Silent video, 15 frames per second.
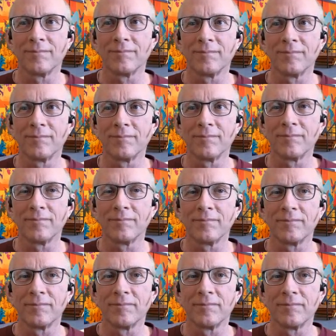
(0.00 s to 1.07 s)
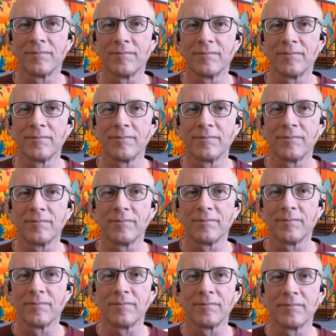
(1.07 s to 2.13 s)

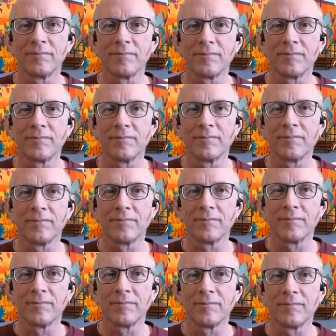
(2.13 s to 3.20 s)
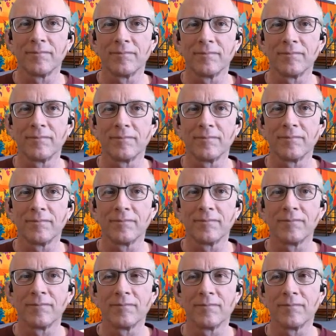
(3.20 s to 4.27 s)

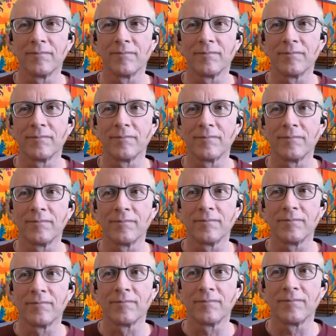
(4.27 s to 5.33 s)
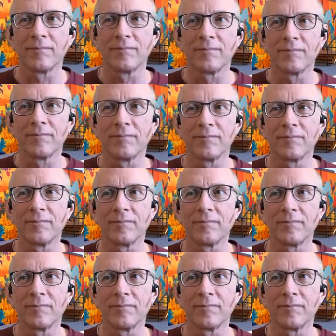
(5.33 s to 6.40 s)

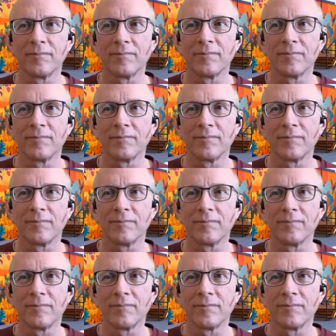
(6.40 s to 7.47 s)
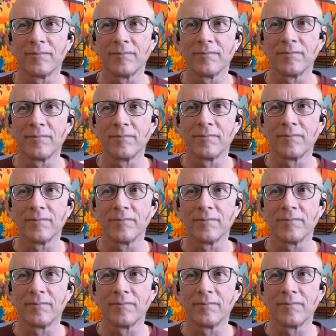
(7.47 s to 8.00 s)
[no speech]